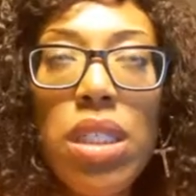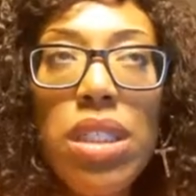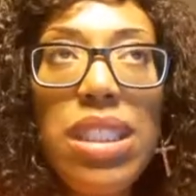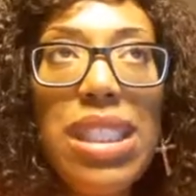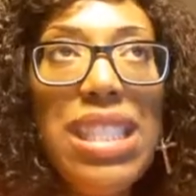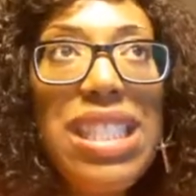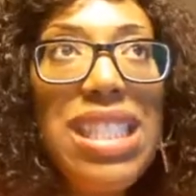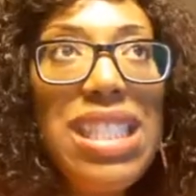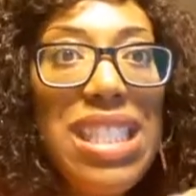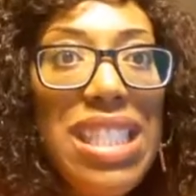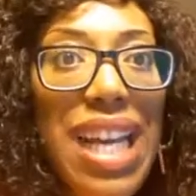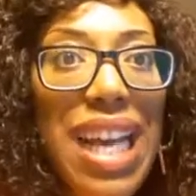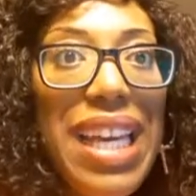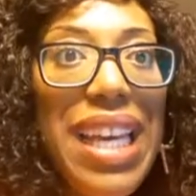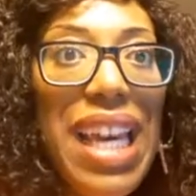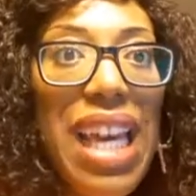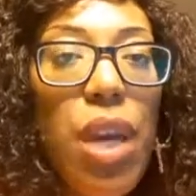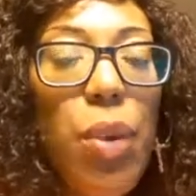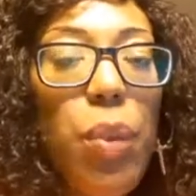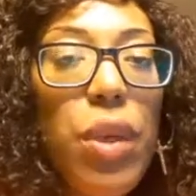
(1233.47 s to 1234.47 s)
just
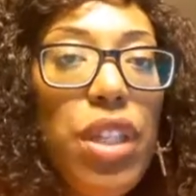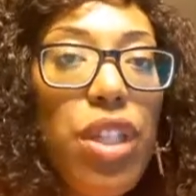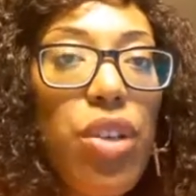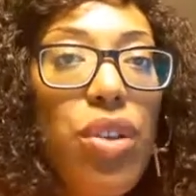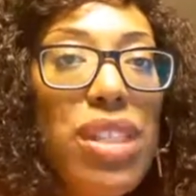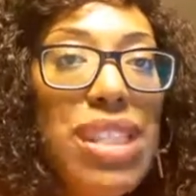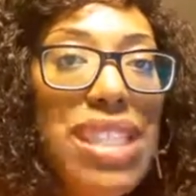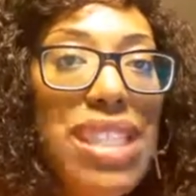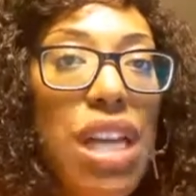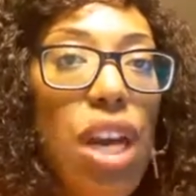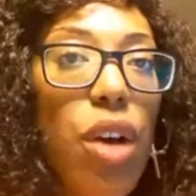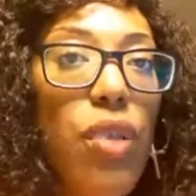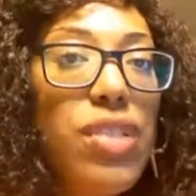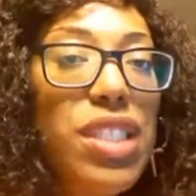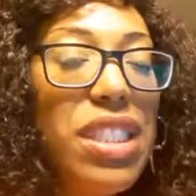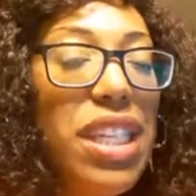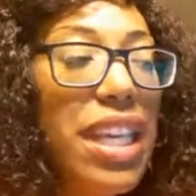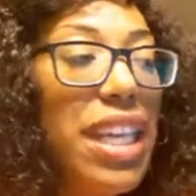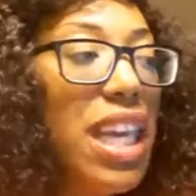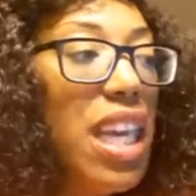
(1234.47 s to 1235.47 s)
check in with
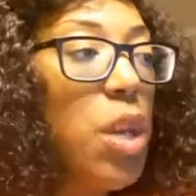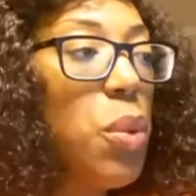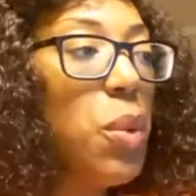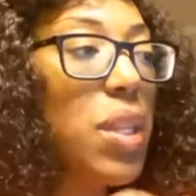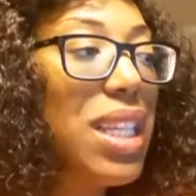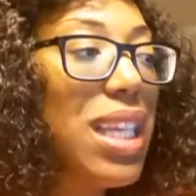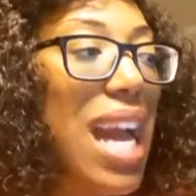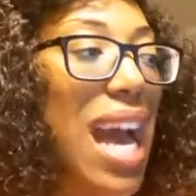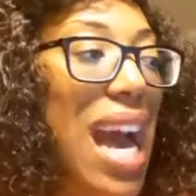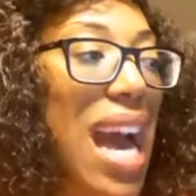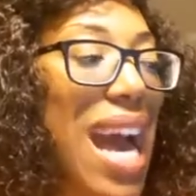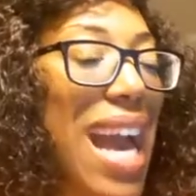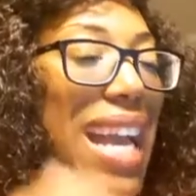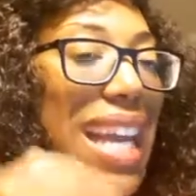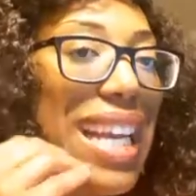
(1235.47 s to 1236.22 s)
yourself, check in with God,